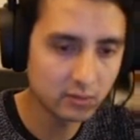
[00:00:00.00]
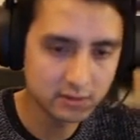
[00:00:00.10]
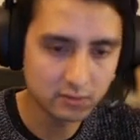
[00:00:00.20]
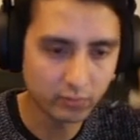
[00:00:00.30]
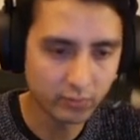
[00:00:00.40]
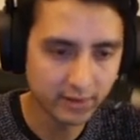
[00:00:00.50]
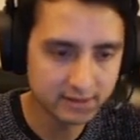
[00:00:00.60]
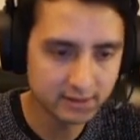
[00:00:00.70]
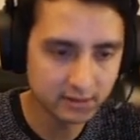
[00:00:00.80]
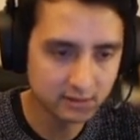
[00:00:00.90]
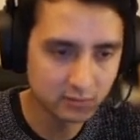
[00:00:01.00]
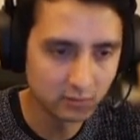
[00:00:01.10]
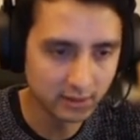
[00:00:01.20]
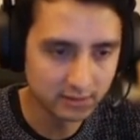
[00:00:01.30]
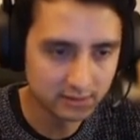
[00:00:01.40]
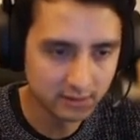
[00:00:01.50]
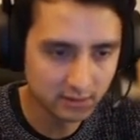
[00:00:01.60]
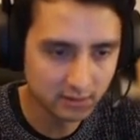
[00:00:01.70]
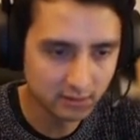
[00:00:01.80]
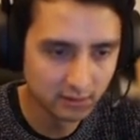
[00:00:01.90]
compressing his two legs
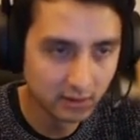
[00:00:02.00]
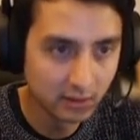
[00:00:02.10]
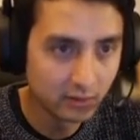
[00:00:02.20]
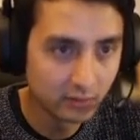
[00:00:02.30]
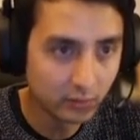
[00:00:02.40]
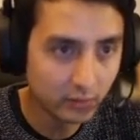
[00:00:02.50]
here. Now when I